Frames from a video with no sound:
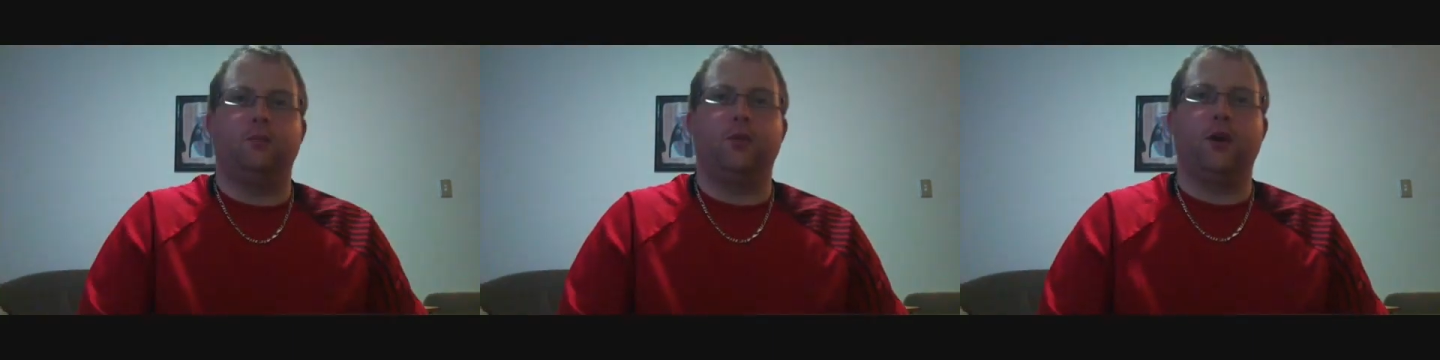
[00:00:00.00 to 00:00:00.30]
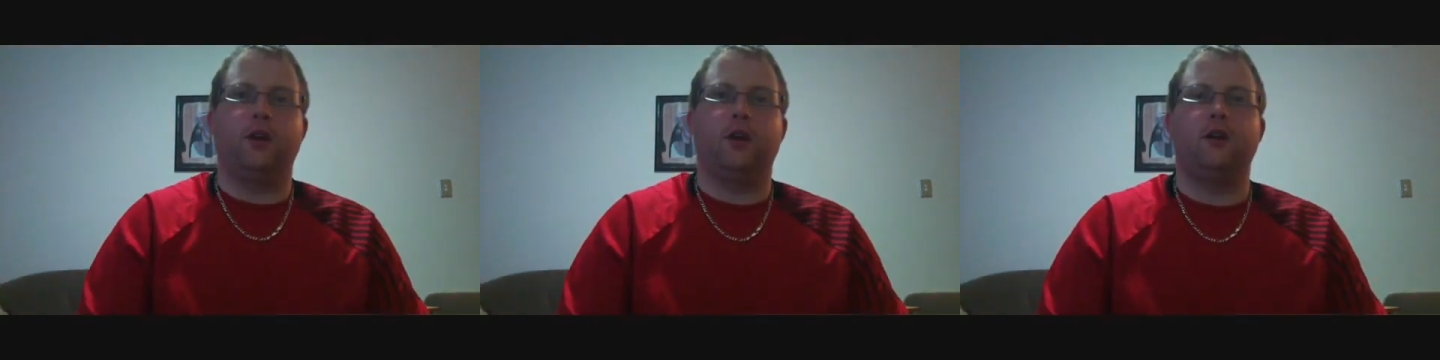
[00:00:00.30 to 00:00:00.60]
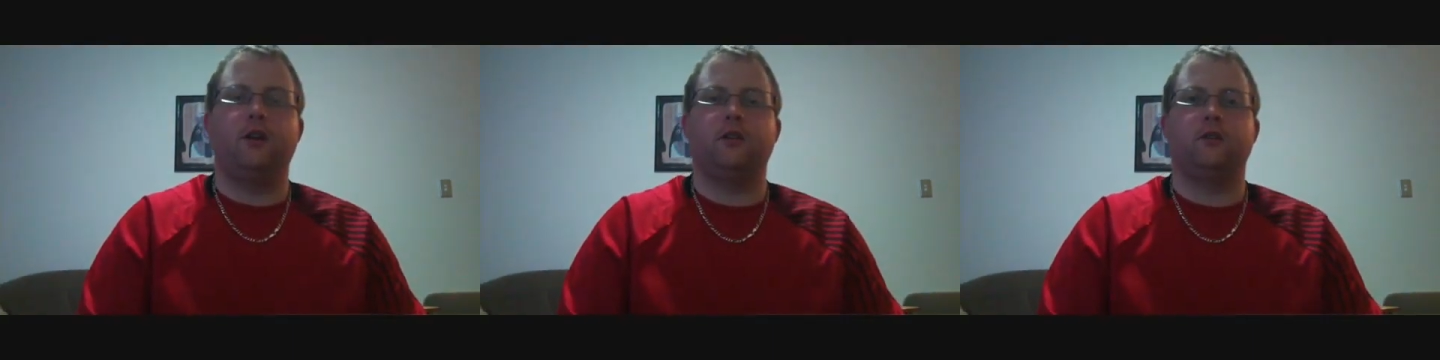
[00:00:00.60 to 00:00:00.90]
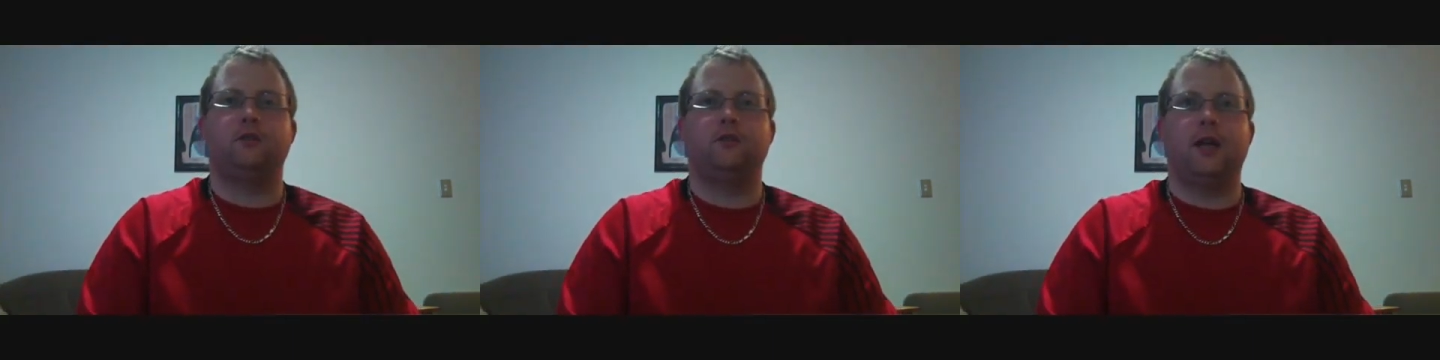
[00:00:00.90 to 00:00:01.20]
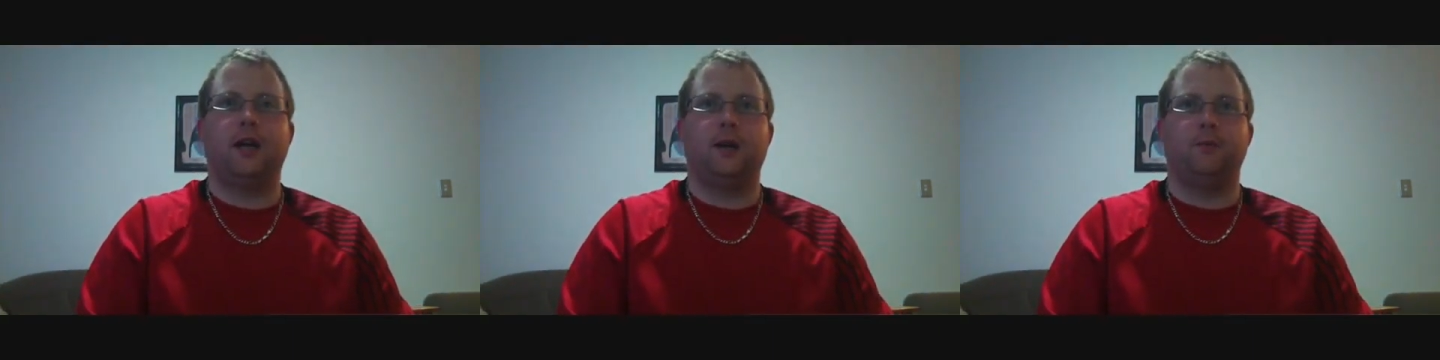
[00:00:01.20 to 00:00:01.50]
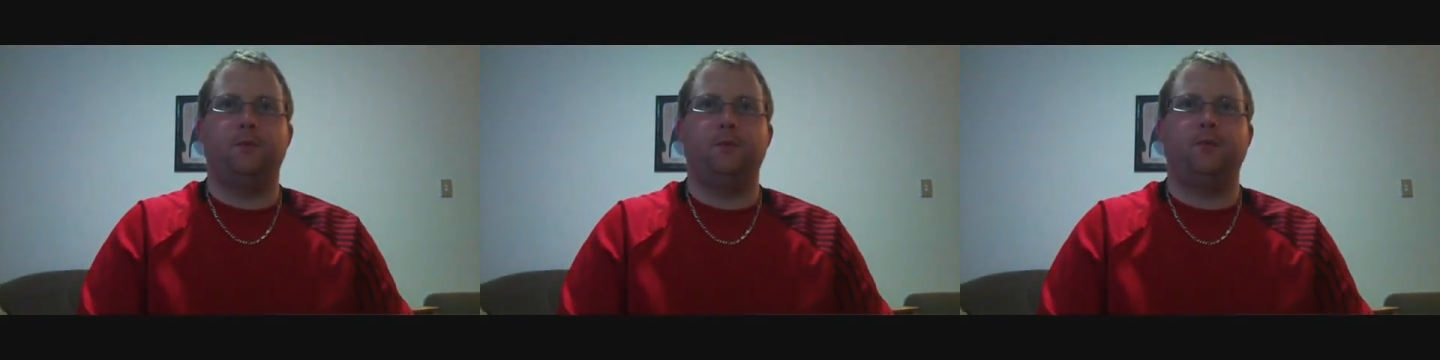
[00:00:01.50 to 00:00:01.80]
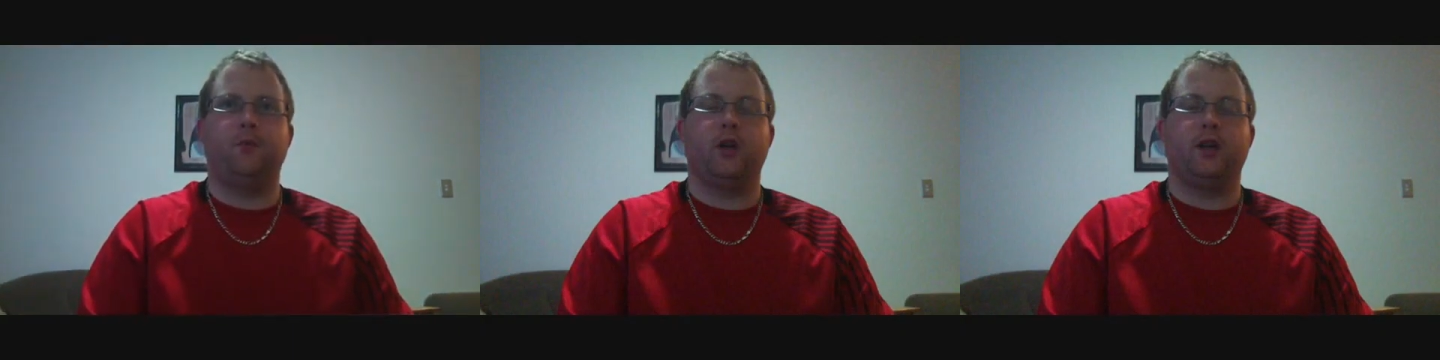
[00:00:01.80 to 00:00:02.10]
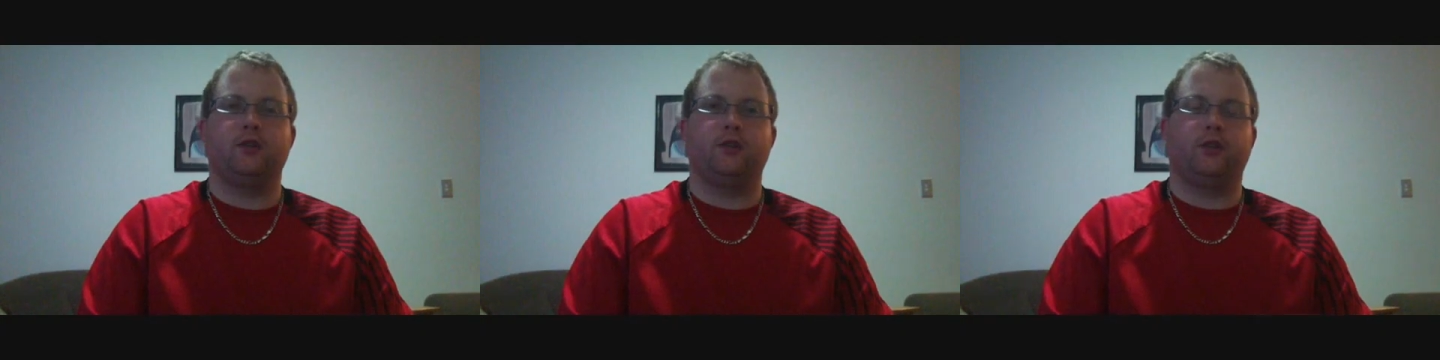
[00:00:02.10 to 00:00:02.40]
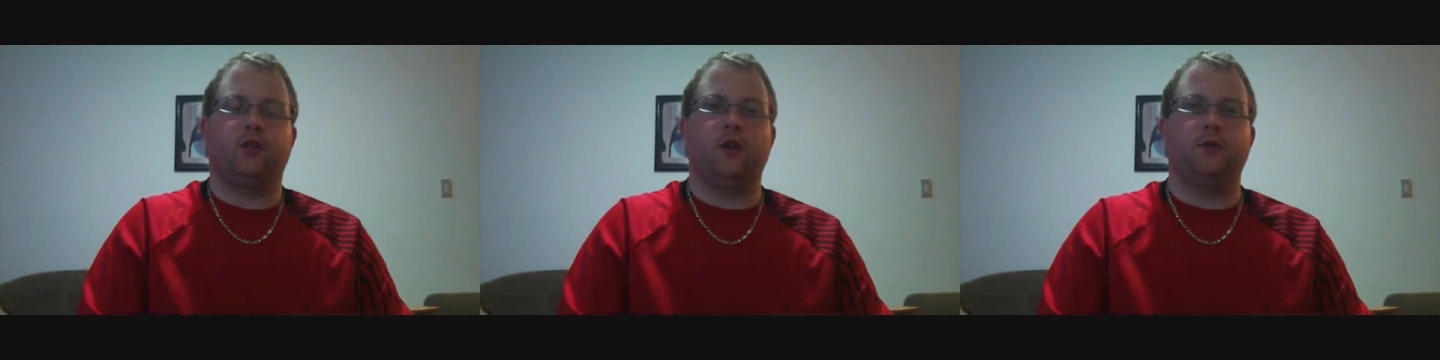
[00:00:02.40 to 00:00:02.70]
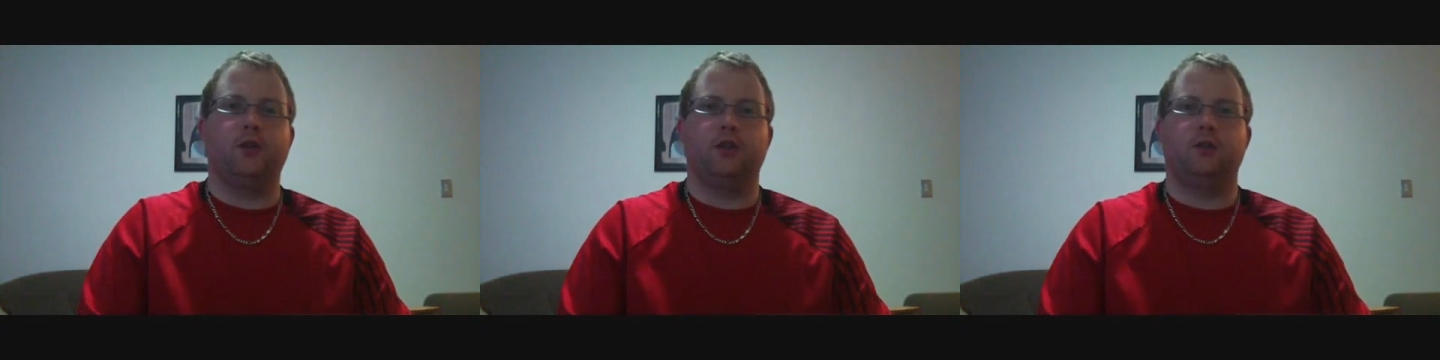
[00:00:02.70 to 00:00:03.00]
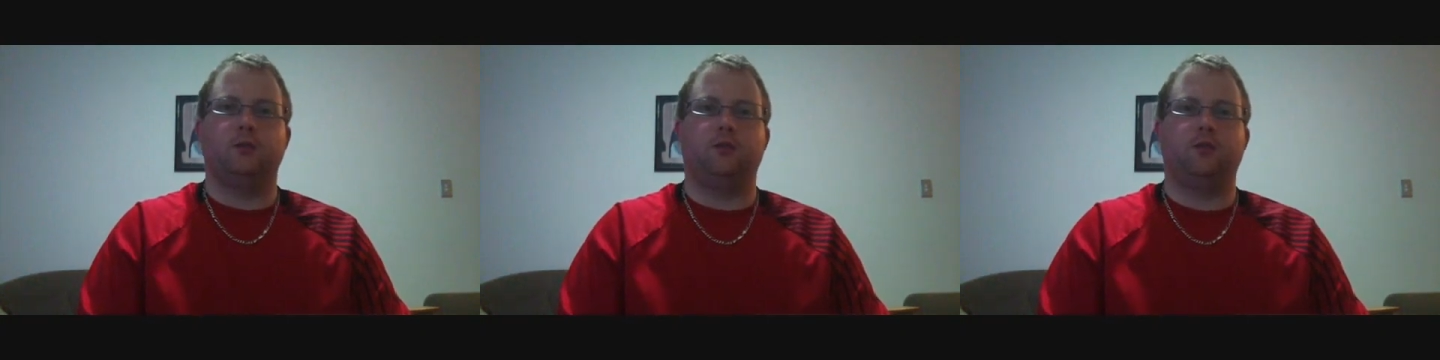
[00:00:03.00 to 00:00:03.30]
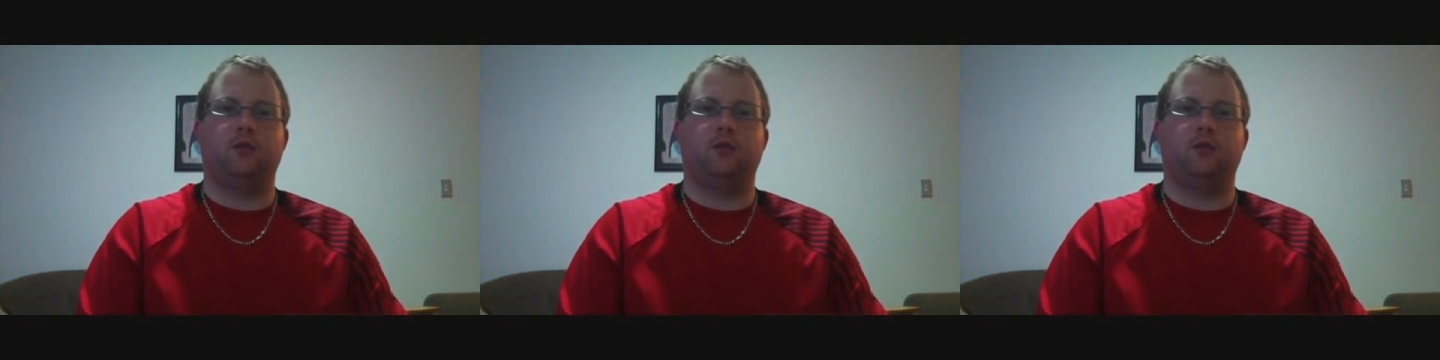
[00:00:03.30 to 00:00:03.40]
or Brandonian, um, 100 a